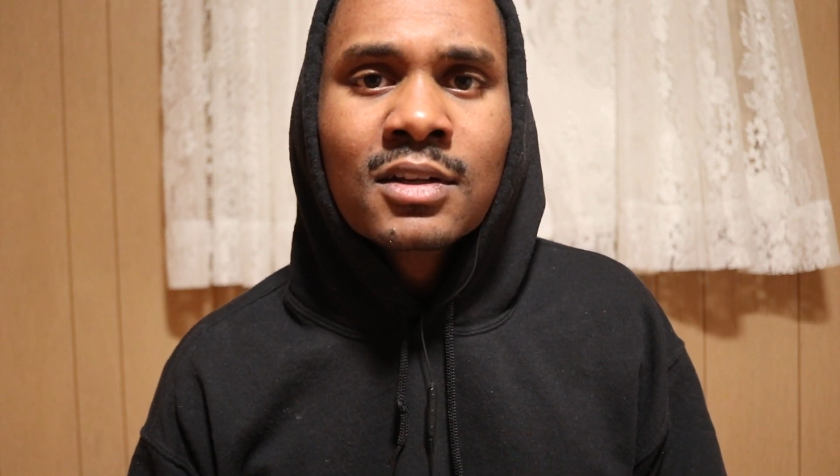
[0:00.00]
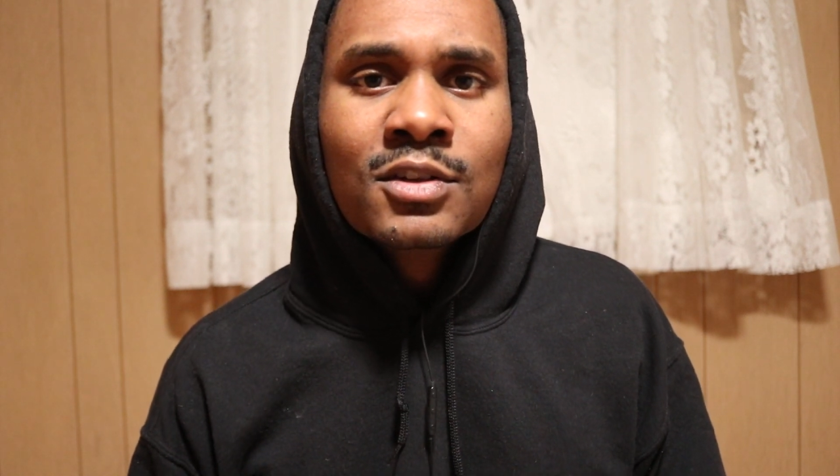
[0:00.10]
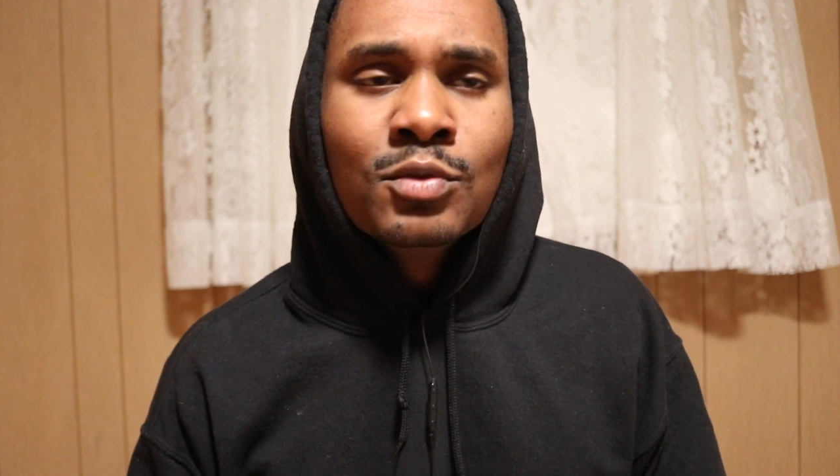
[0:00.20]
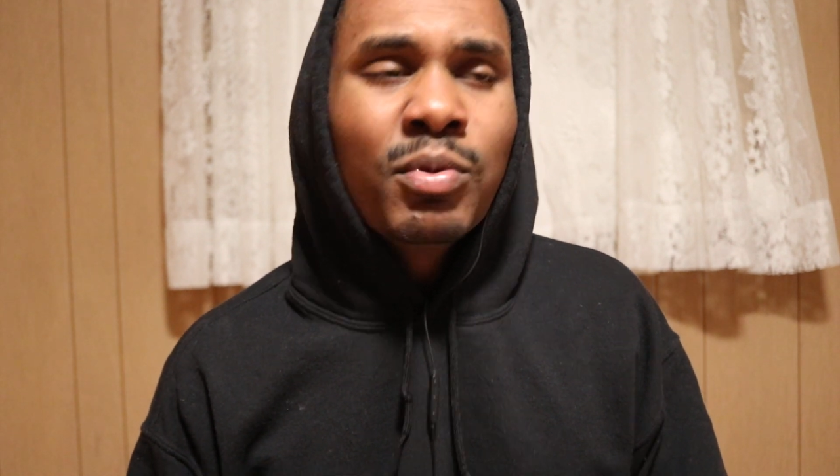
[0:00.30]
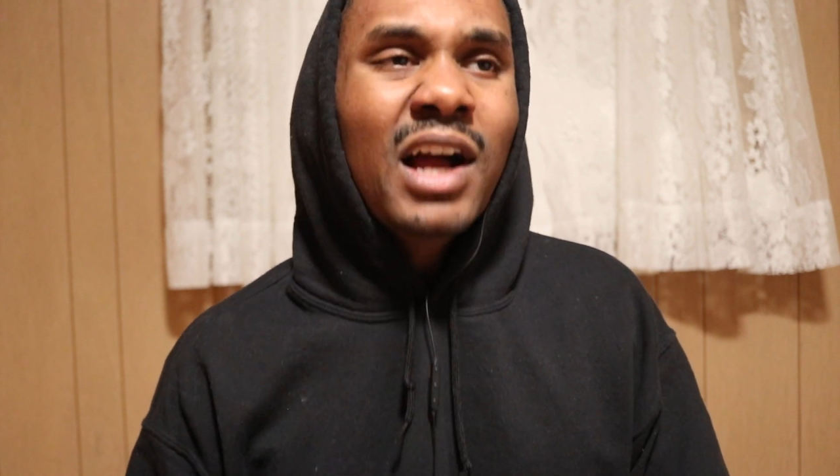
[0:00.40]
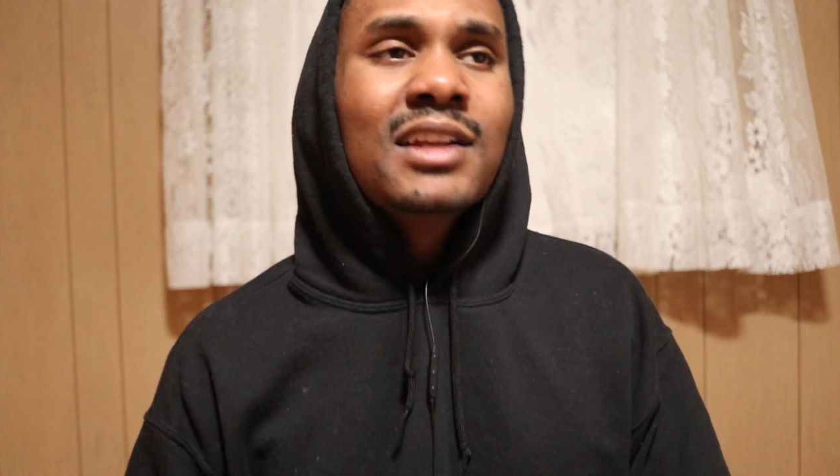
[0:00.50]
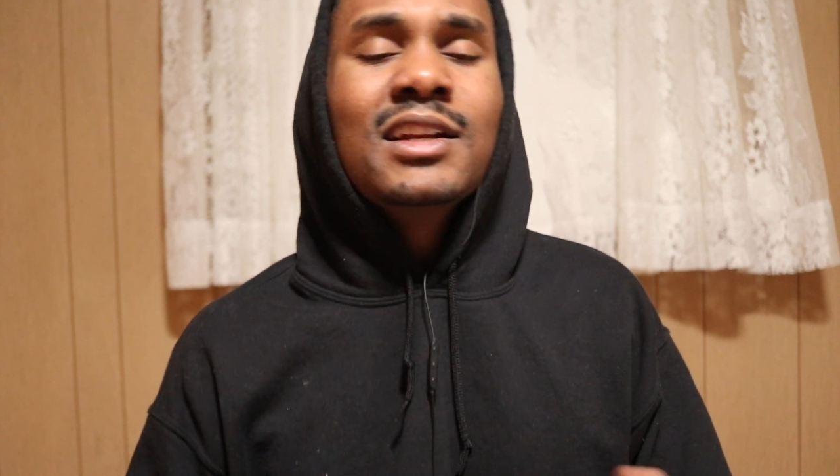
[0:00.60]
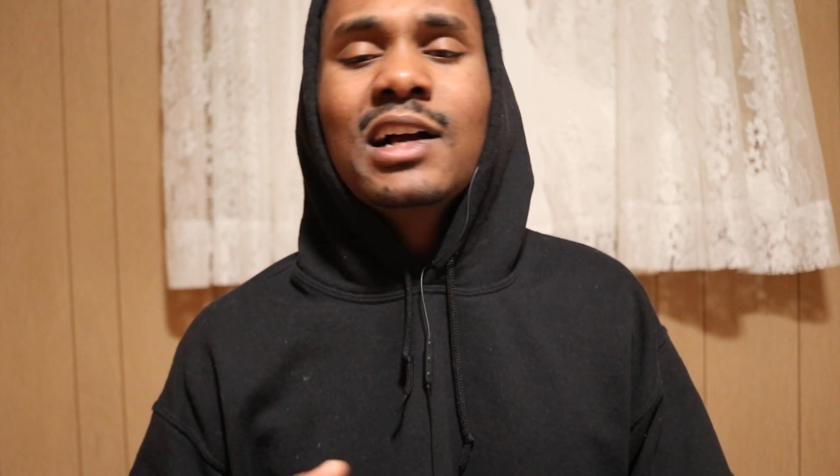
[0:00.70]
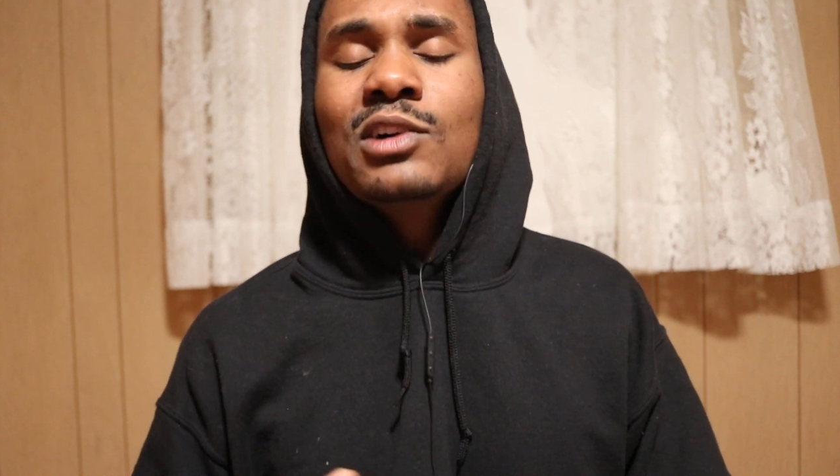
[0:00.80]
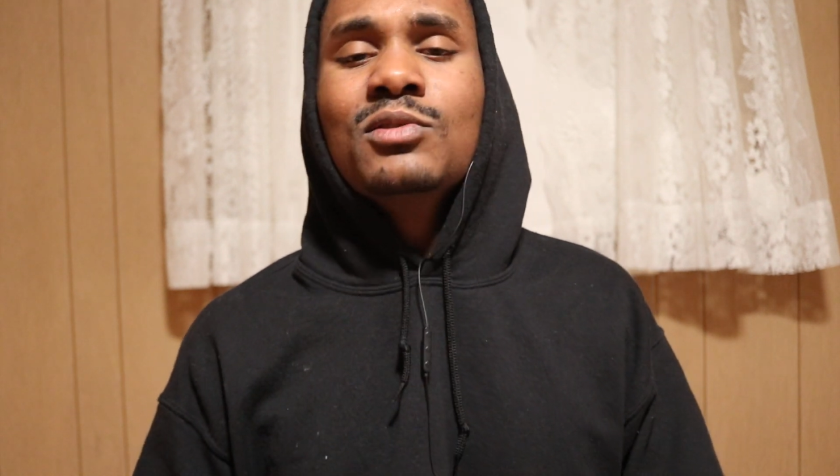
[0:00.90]
You're probably
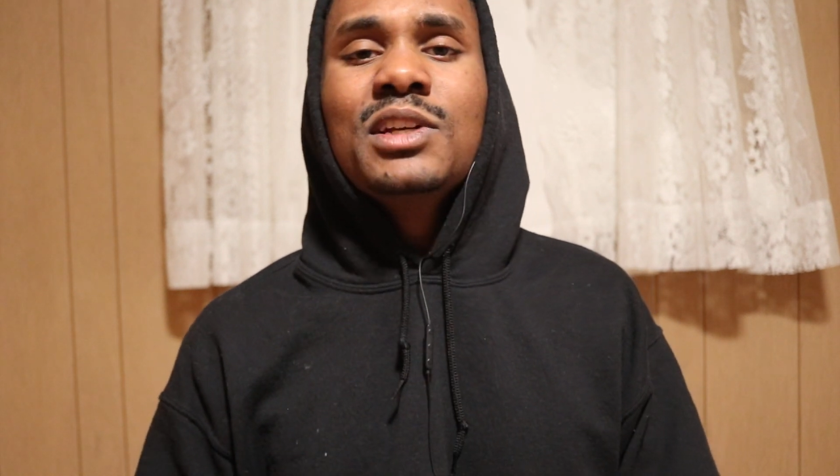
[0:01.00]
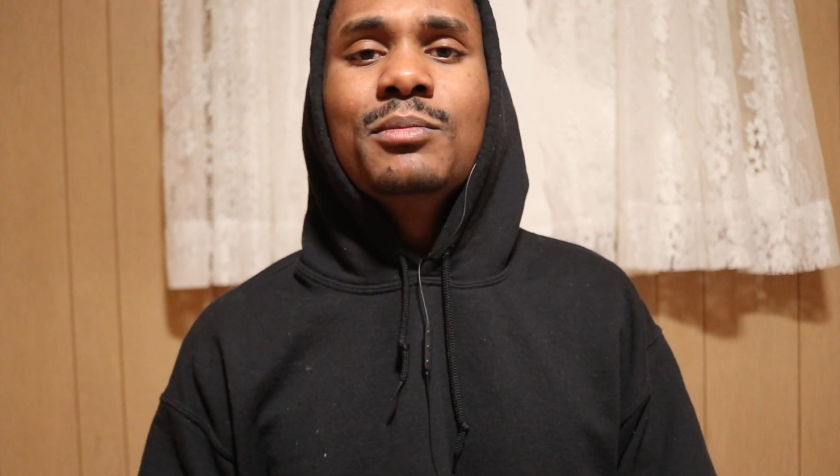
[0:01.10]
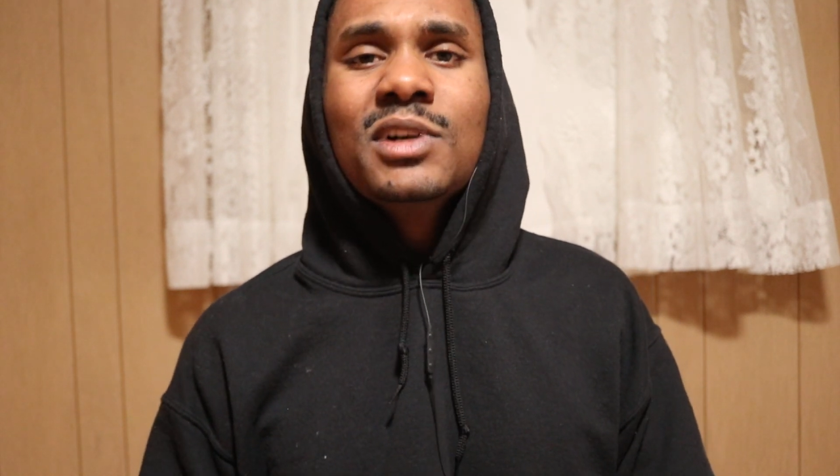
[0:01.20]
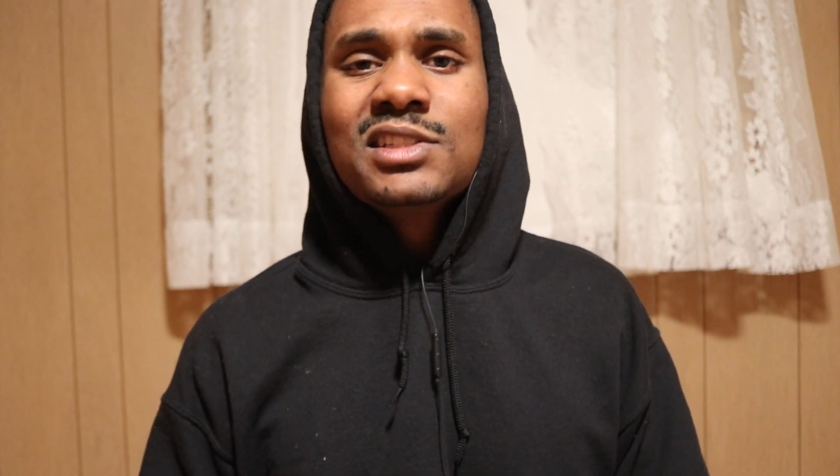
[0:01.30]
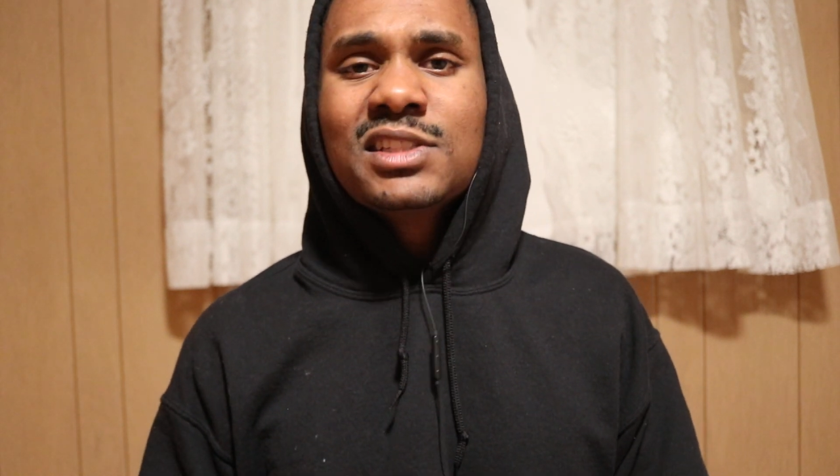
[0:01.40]
not going to get much